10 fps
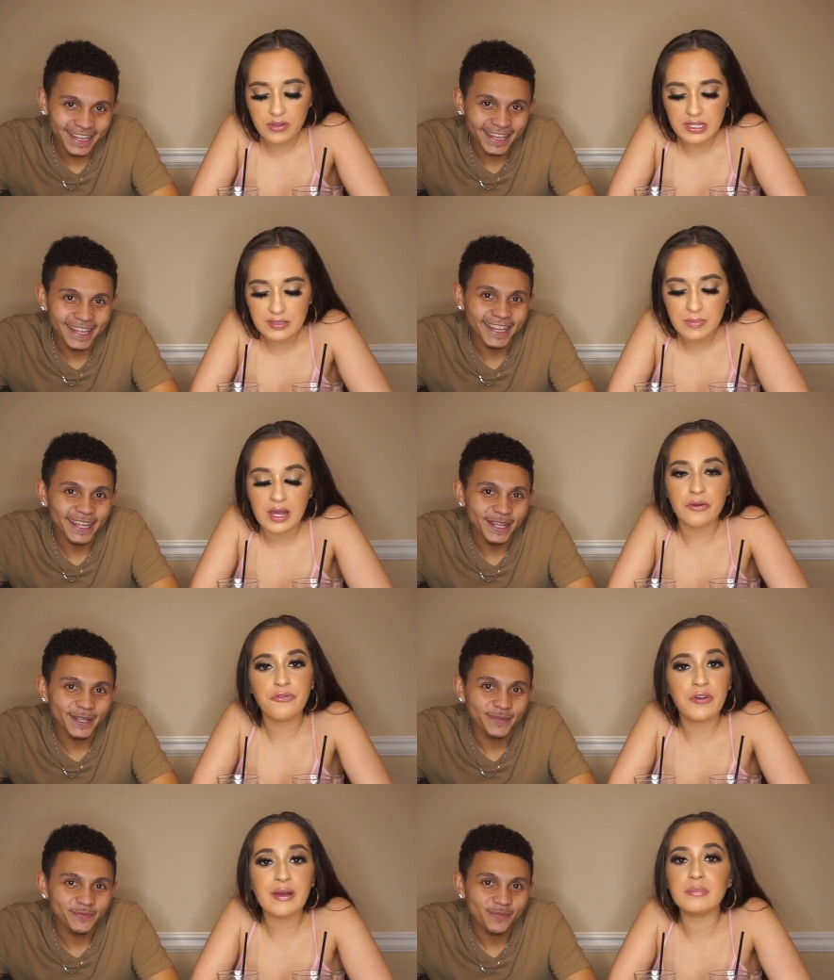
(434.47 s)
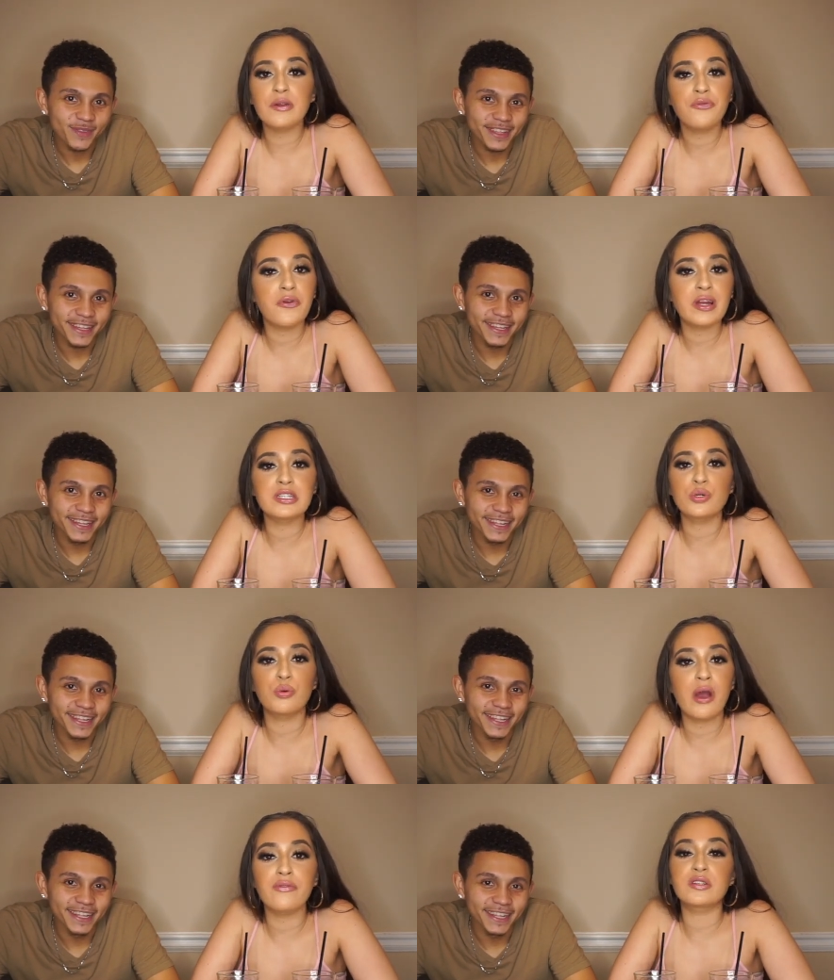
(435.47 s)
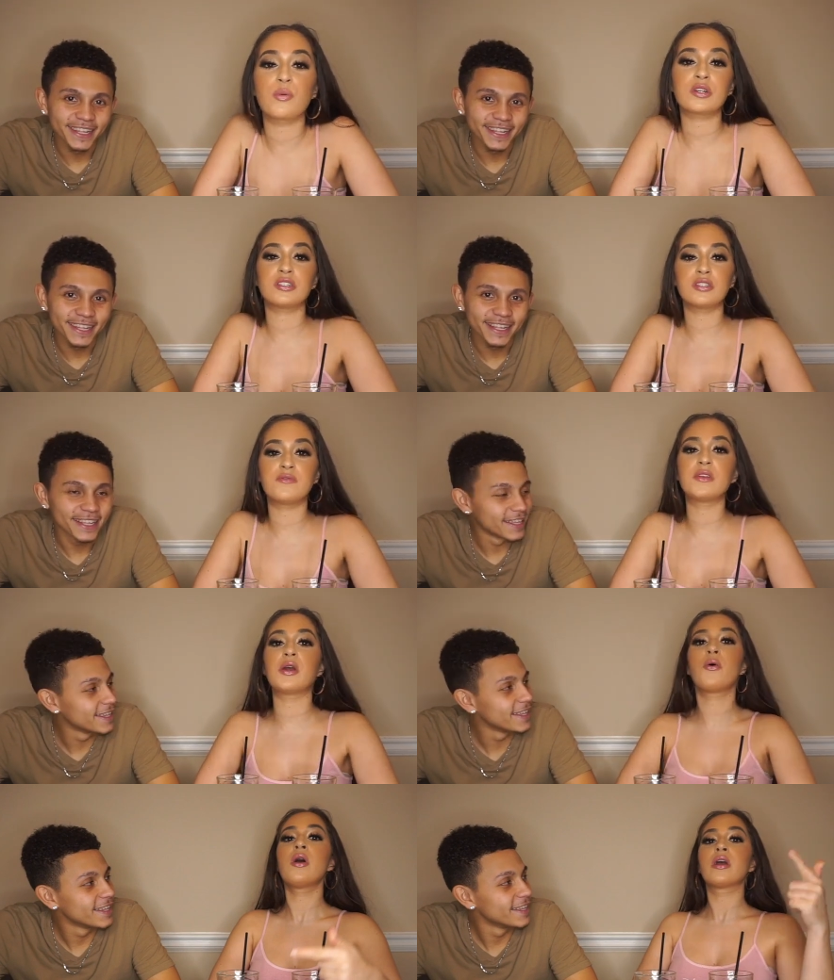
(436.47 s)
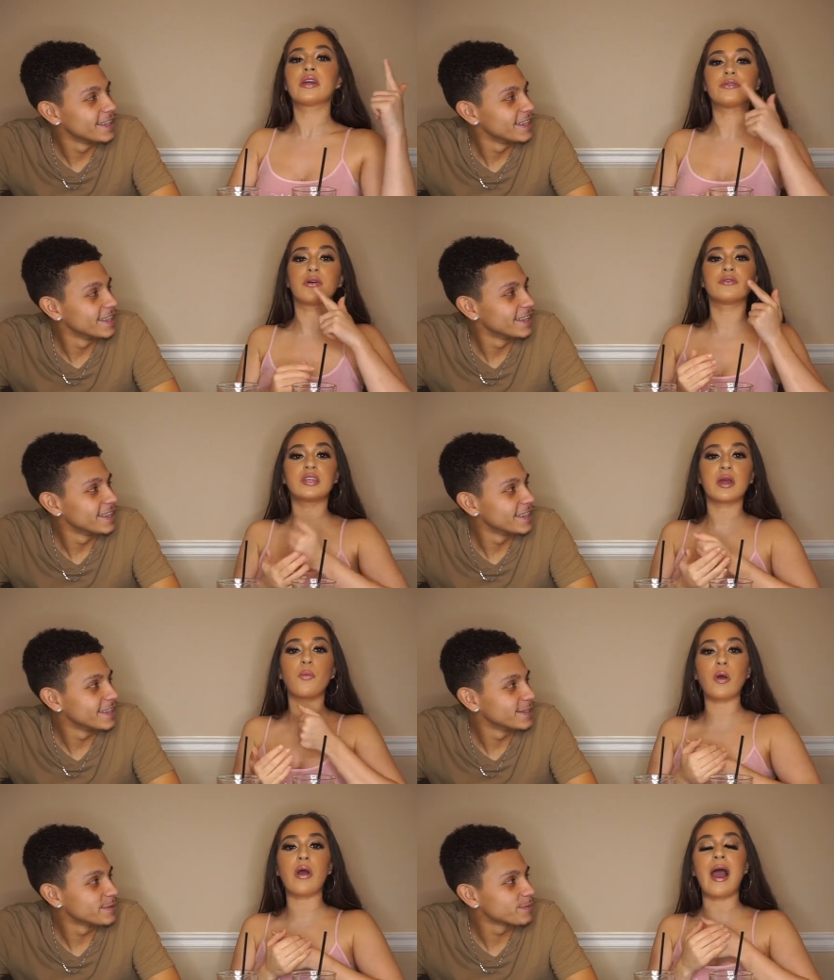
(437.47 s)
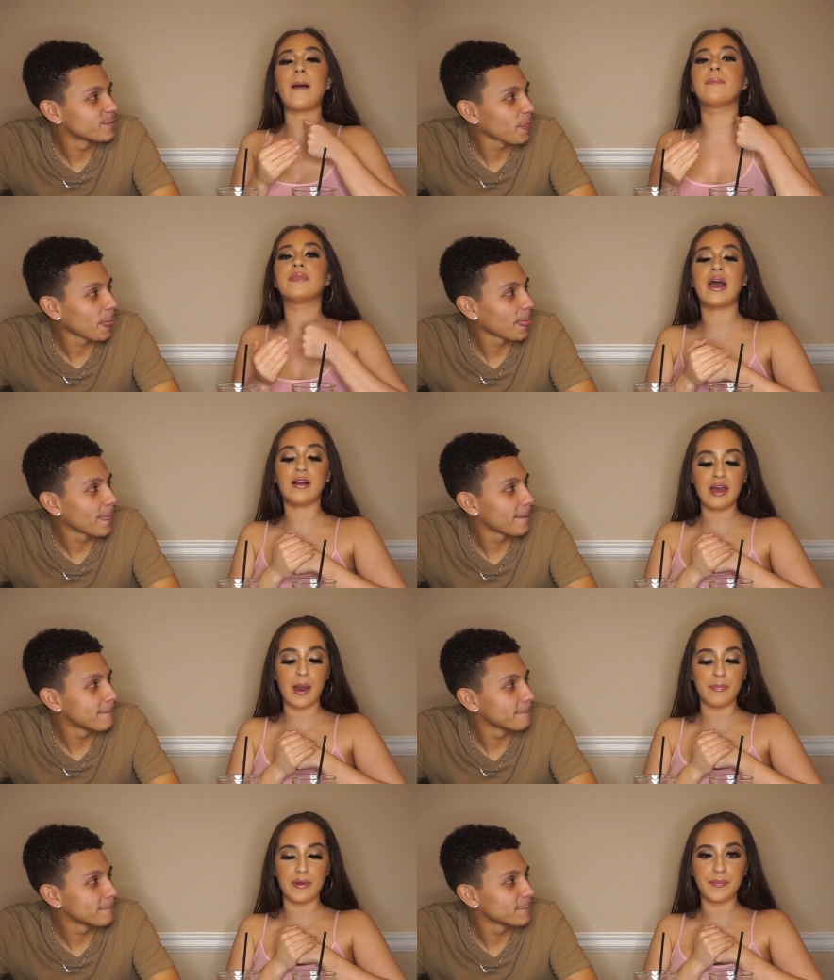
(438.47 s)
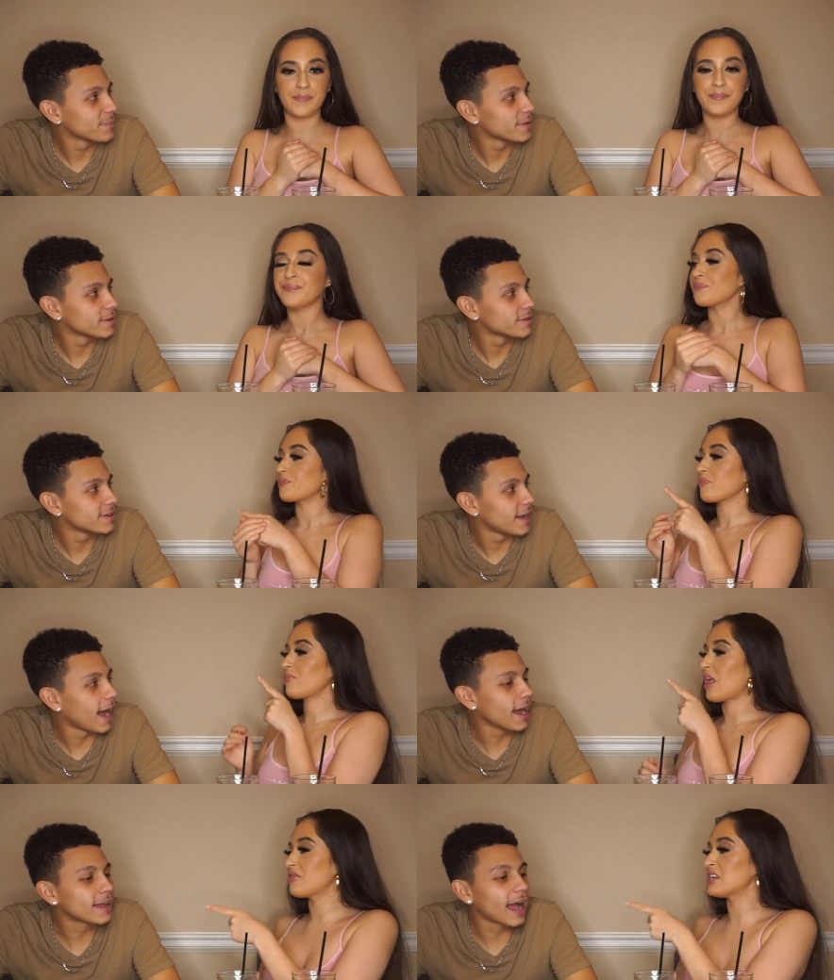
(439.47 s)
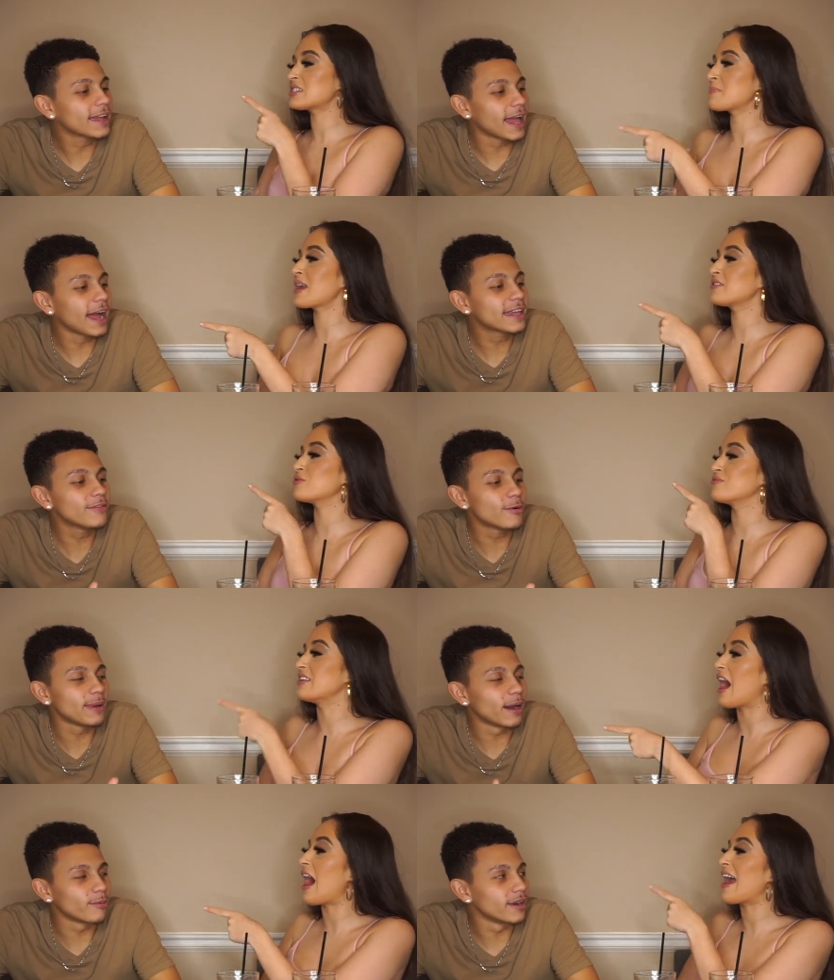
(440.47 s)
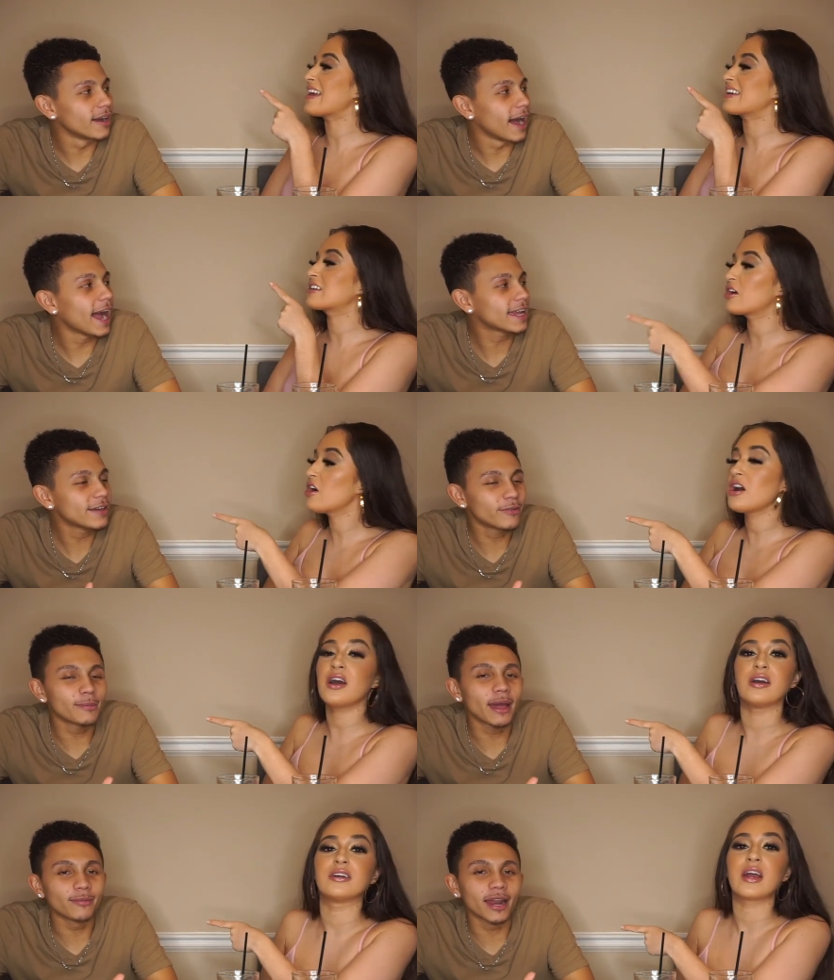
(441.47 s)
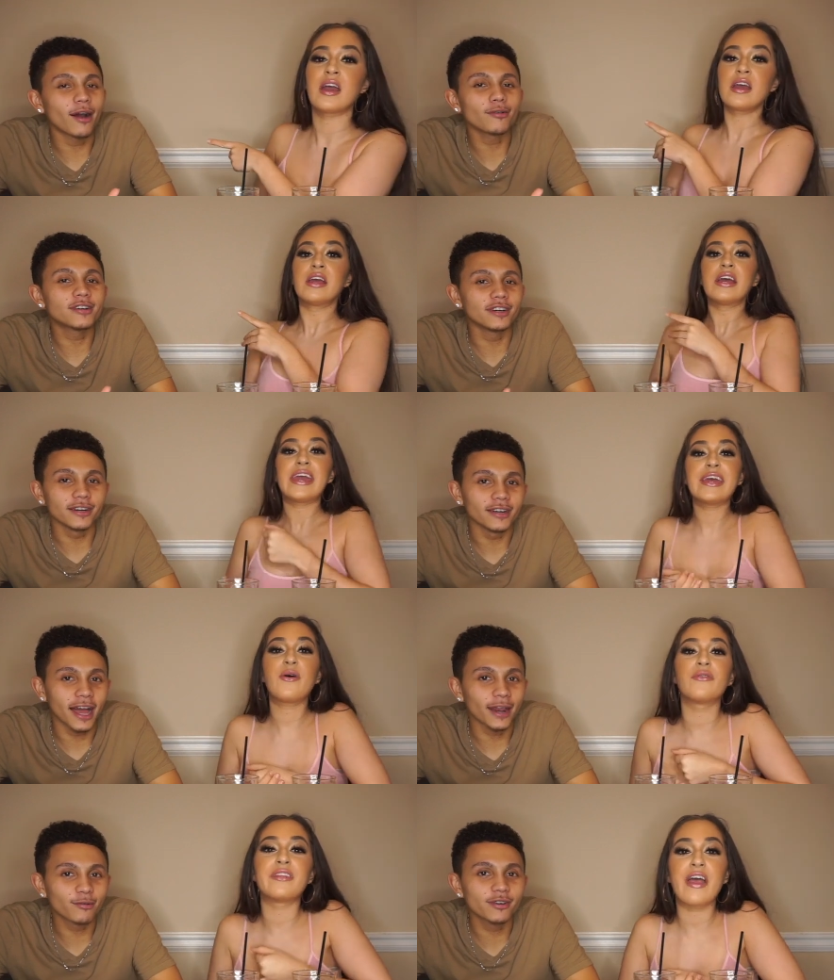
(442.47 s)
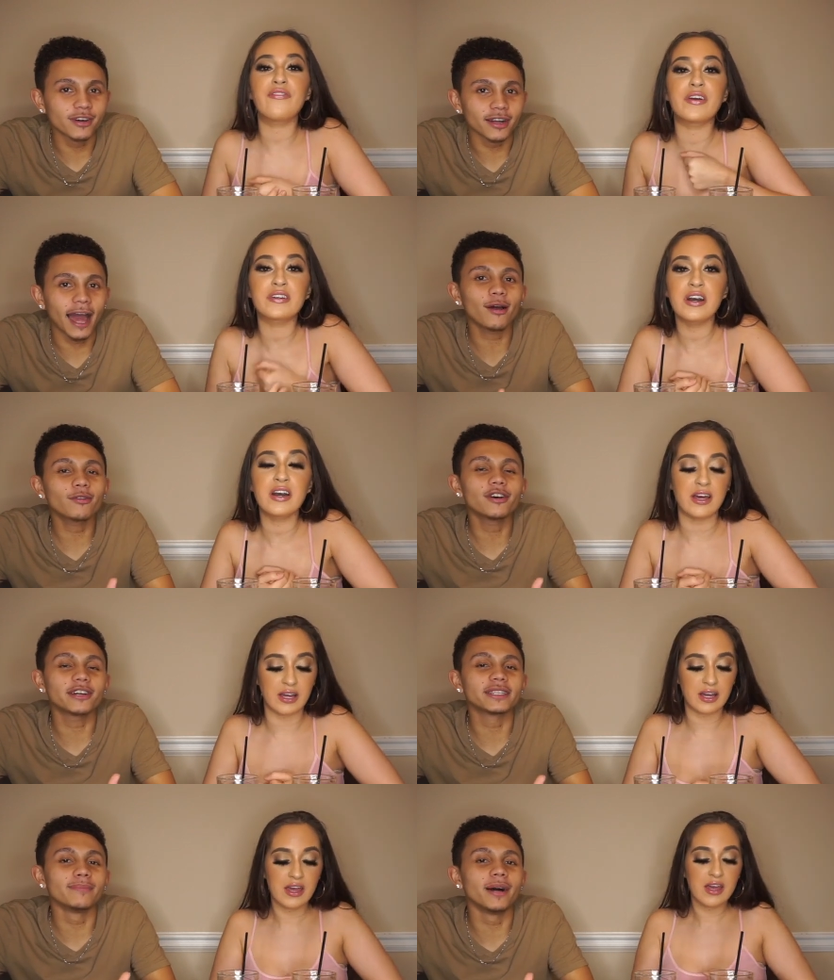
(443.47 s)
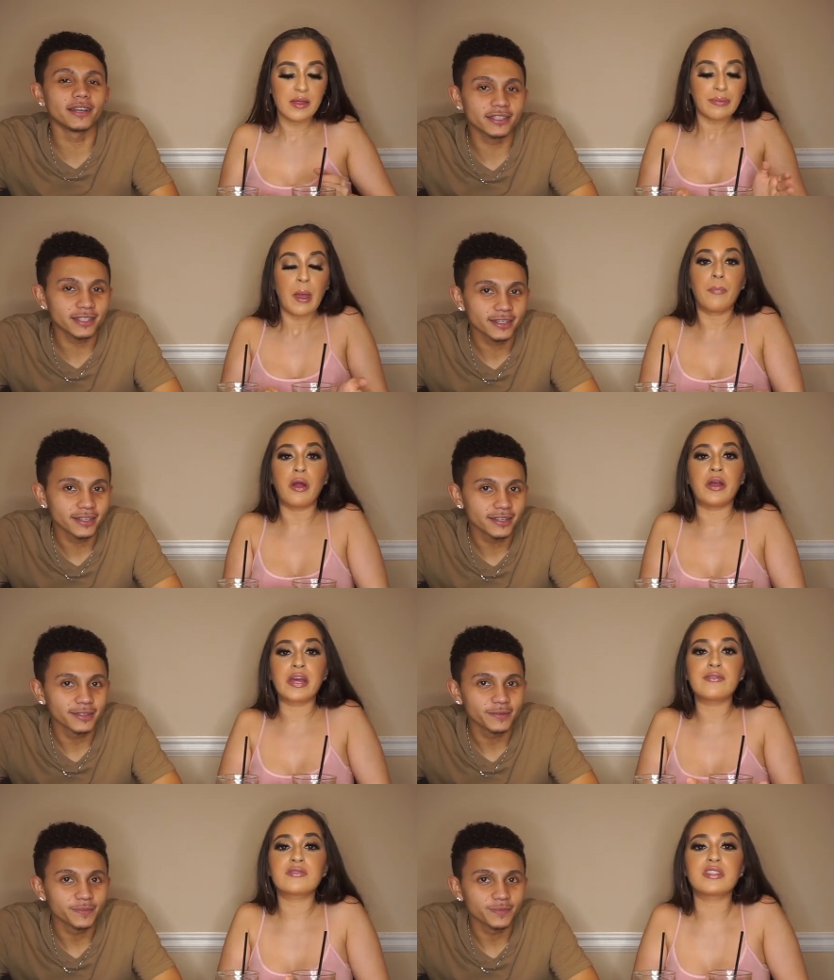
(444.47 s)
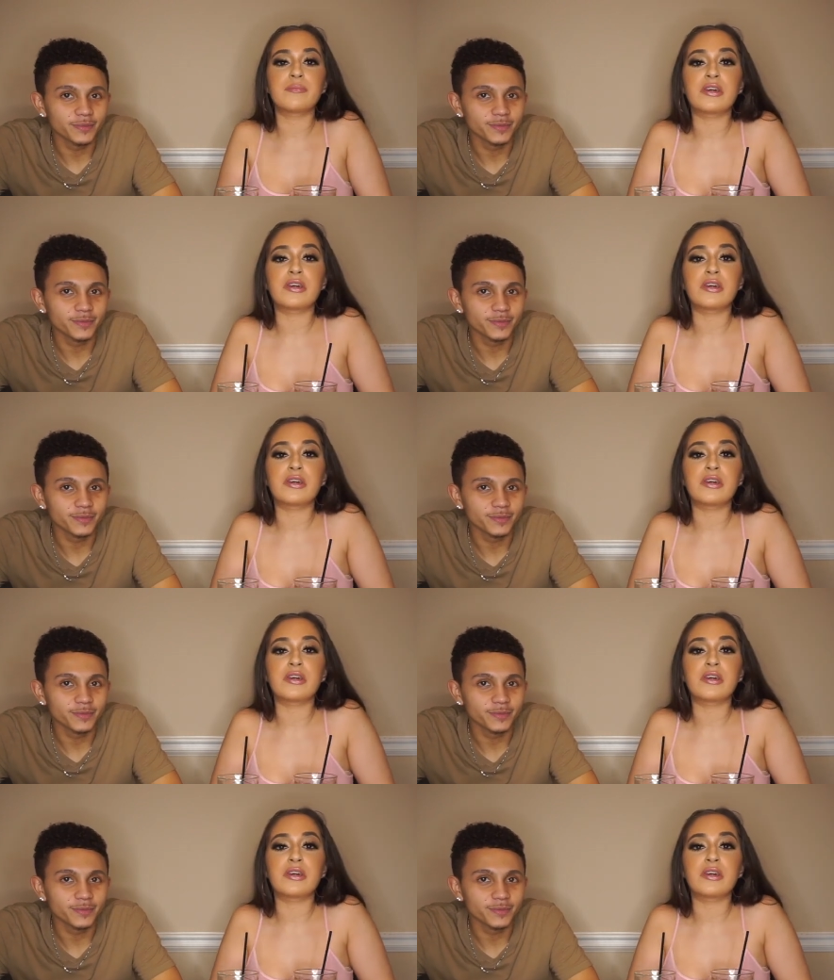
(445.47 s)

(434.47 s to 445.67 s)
Speaker 1: this man. Family, friends, whoever is watching this video, y'all know damn well I'm not capping. I,
Speaker 2: I, I give him that one. I cook. give him that one. I don't
Speaker 1: cook. He don't, I don't never cook. cook. I don't cook as much. Bro, he used to be